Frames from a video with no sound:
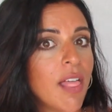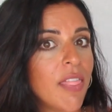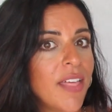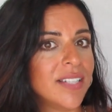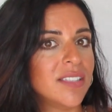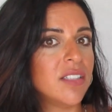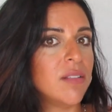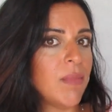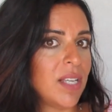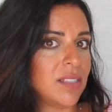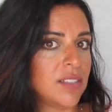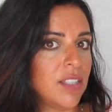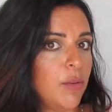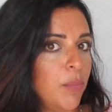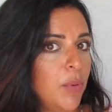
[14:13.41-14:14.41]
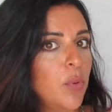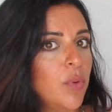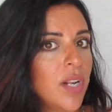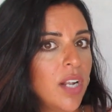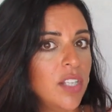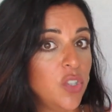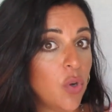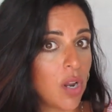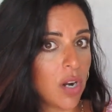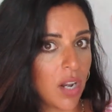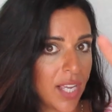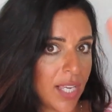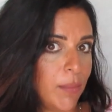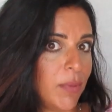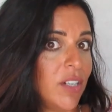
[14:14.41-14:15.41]
That's the masculine plural. You are
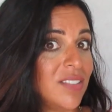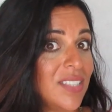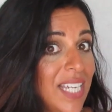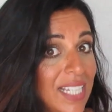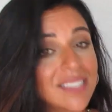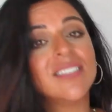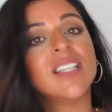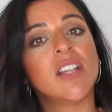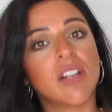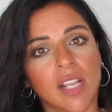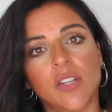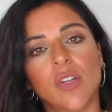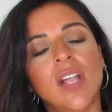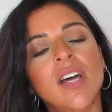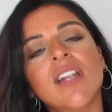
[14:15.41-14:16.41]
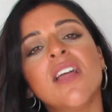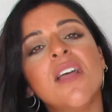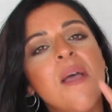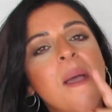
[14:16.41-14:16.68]
lucky because it's regular.